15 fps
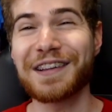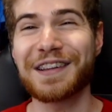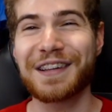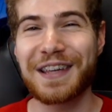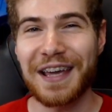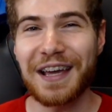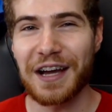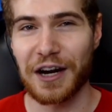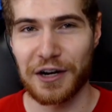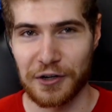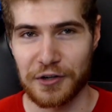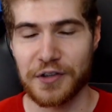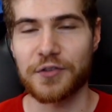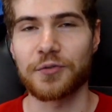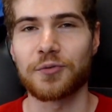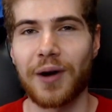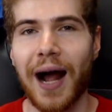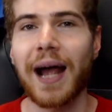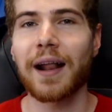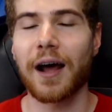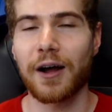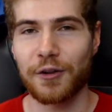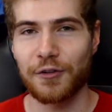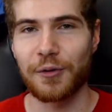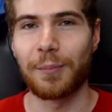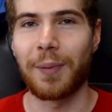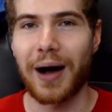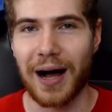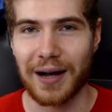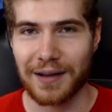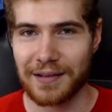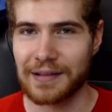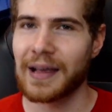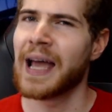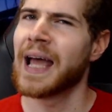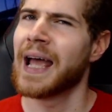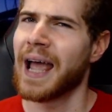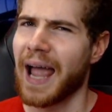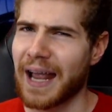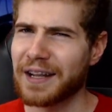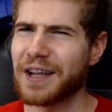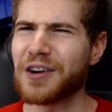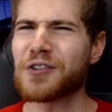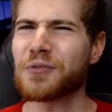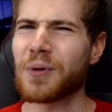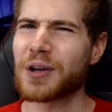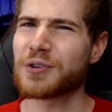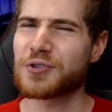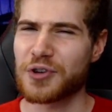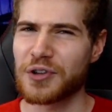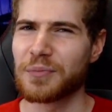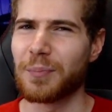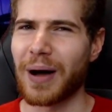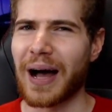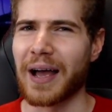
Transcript: GHz right out of the box. And here's why you shouldn't buy it.